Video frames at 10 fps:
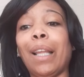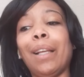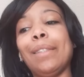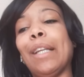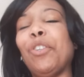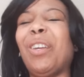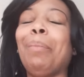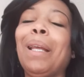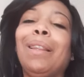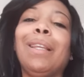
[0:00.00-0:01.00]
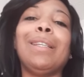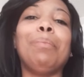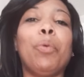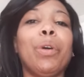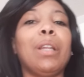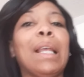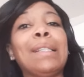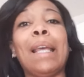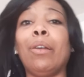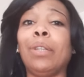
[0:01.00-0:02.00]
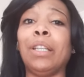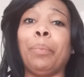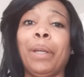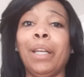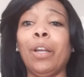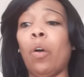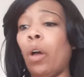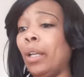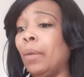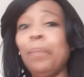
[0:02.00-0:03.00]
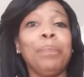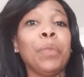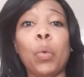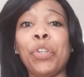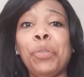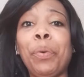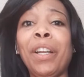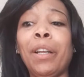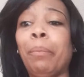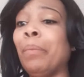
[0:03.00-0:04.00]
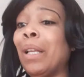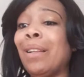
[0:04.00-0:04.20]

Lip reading: Like I said, you can make these more or less healthy depending on what you put in them.